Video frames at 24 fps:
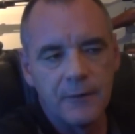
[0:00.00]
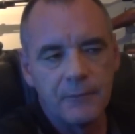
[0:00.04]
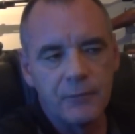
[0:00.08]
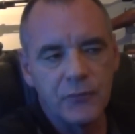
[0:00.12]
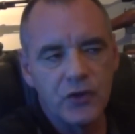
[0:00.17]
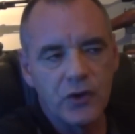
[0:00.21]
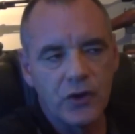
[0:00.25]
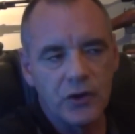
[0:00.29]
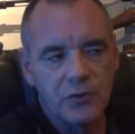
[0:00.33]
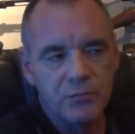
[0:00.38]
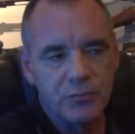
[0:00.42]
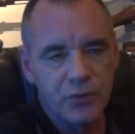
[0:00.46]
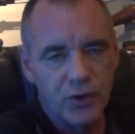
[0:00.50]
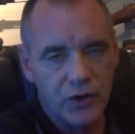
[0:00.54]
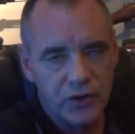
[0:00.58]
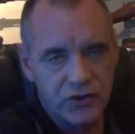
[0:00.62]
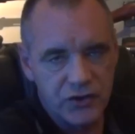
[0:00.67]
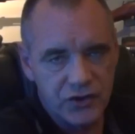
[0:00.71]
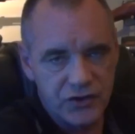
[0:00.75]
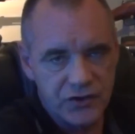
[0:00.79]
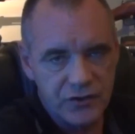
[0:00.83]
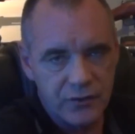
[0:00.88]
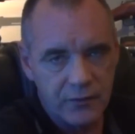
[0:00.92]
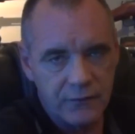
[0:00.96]
You can
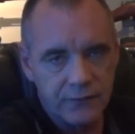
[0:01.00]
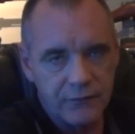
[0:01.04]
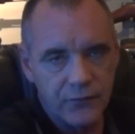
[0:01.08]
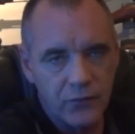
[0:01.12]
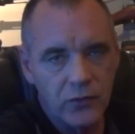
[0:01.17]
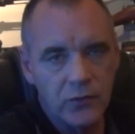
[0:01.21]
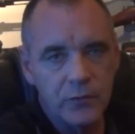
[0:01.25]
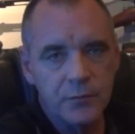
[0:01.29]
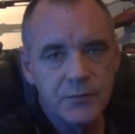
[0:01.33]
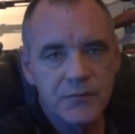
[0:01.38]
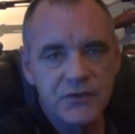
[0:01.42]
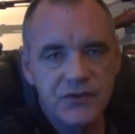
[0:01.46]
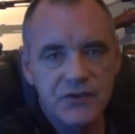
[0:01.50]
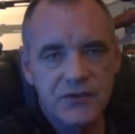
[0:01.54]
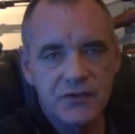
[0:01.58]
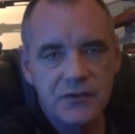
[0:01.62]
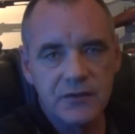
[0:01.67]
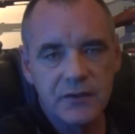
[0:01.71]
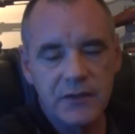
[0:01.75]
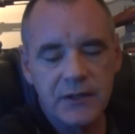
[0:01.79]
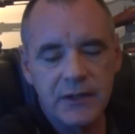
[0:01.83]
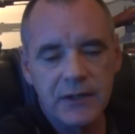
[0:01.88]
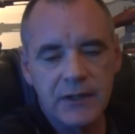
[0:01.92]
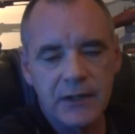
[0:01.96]
purchase off forums.
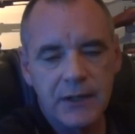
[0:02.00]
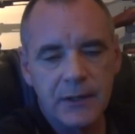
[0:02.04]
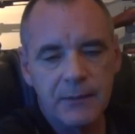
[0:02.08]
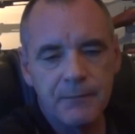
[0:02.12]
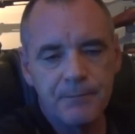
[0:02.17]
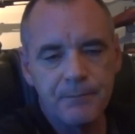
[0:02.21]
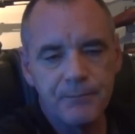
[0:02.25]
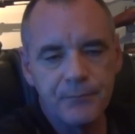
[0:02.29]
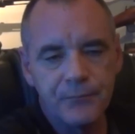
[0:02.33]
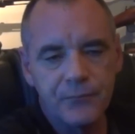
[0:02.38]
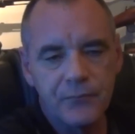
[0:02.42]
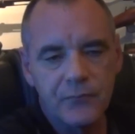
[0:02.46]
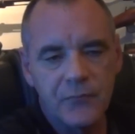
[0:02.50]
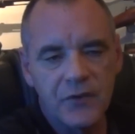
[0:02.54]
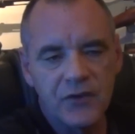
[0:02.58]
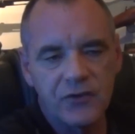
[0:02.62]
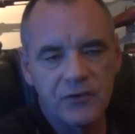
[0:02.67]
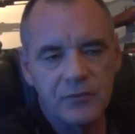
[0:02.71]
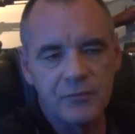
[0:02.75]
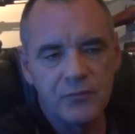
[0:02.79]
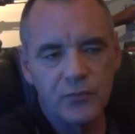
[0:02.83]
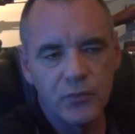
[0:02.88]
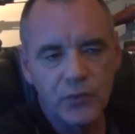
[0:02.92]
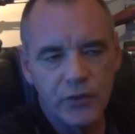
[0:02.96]
Um, there's
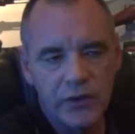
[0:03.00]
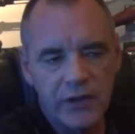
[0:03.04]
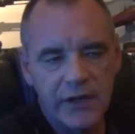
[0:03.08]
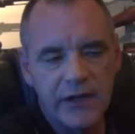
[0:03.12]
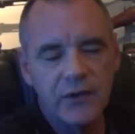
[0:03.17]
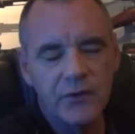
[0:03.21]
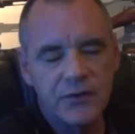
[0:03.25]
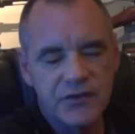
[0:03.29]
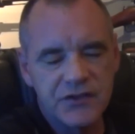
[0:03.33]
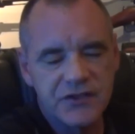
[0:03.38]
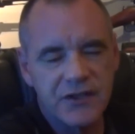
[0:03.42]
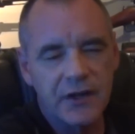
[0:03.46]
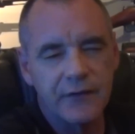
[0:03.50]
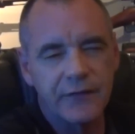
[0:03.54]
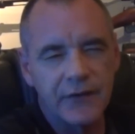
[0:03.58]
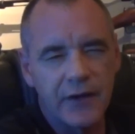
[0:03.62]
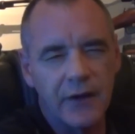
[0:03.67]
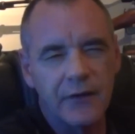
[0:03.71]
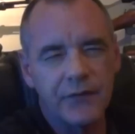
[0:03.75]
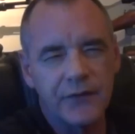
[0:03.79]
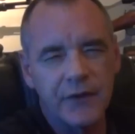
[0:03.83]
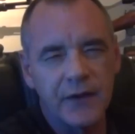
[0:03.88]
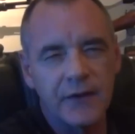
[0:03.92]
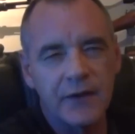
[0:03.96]
some really good stuff
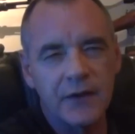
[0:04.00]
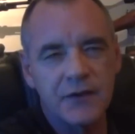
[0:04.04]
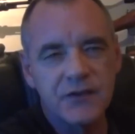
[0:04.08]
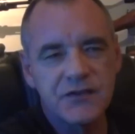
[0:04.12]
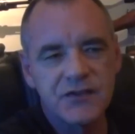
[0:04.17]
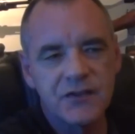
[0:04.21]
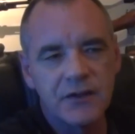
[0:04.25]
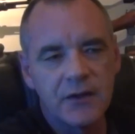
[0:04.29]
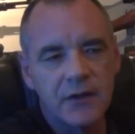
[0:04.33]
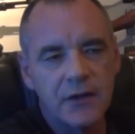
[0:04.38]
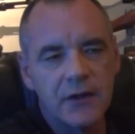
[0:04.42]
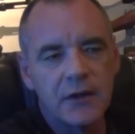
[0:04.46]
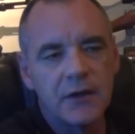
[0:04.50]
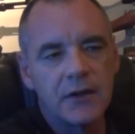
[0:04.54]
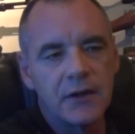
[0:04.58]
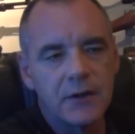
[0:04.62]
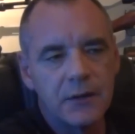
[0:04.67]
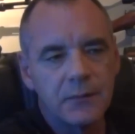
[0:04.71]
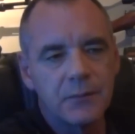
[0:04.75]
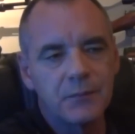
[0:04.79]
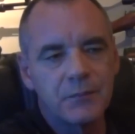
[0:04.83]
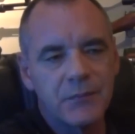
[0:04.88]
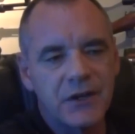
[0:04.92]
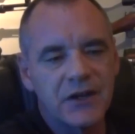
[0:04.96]
out there that's
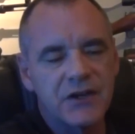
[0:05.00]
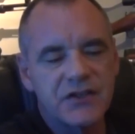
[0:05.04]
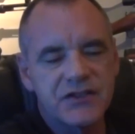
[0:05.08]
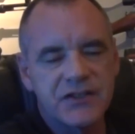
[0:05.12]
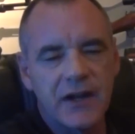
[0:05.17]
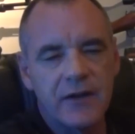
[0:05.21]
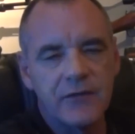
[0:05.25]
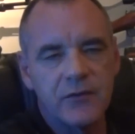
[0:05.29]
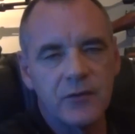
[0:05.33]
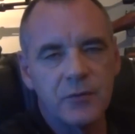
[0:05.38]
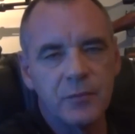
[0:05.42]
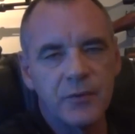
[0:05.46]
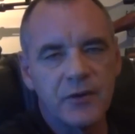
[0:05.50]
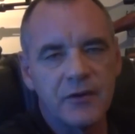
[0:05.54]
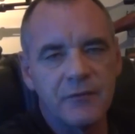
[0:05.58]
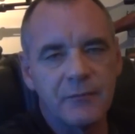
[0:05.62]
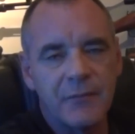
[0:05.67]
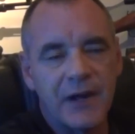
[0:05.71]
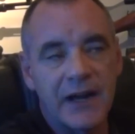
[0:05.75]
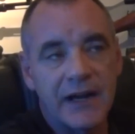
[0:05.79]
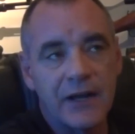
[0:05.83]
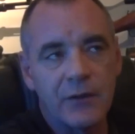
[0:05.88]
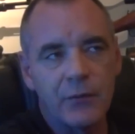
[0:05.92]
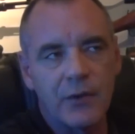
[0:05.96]
going to save you a bit of
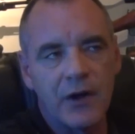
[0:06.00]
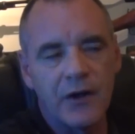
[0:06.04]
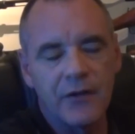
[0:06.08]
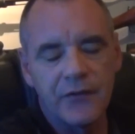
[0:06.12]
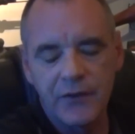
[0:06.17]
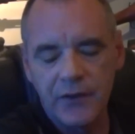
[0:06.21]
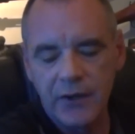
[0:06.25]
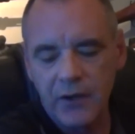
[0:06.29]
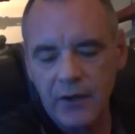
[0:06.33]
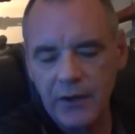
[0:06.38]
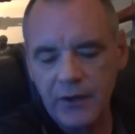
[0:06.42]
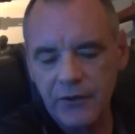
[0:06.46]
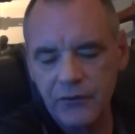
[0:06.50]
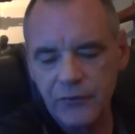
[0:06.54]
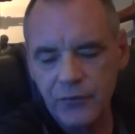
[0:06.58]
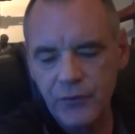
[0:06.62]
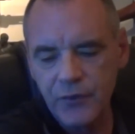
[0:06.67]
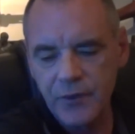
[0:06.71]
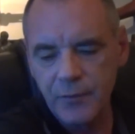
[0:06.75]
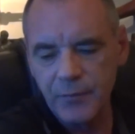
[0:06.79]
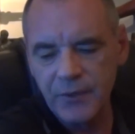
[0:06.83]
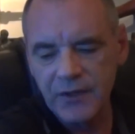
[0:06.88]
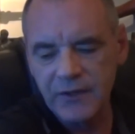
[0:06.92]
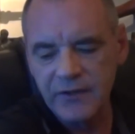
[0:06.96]
money rather than going through
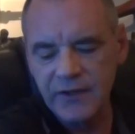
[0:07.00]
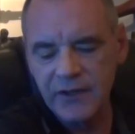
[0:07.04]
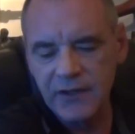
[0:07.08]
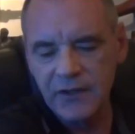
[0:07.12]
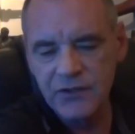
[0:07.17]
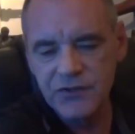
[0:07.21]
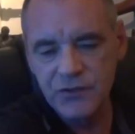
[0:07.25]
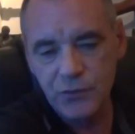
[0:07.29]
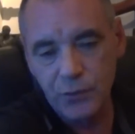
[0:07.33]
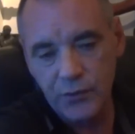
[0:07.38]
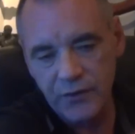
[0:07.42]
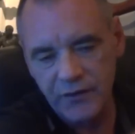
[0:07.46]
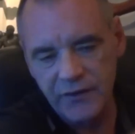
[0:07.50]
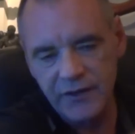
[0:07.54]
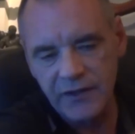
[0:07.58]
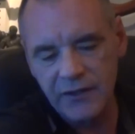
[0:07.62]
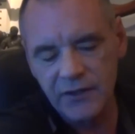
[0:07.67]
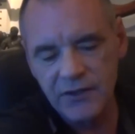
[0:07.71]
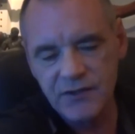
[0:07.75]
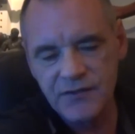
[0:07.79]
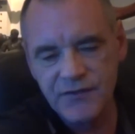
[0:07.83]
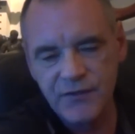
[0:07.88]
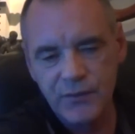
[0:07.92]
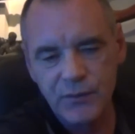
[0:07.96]
the big dealers or the
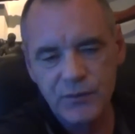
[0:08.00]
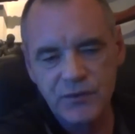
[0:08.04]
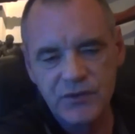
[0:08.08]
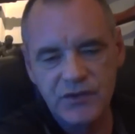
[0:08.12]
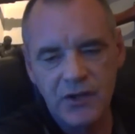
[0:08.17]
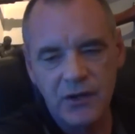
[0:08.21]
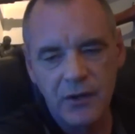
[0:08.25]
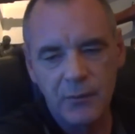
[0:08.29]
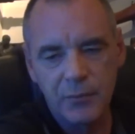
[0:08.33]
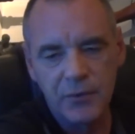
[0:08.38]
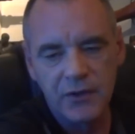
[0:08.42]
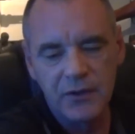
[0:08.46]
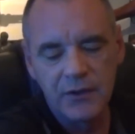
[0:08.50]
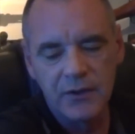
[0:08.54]
dealers full stop.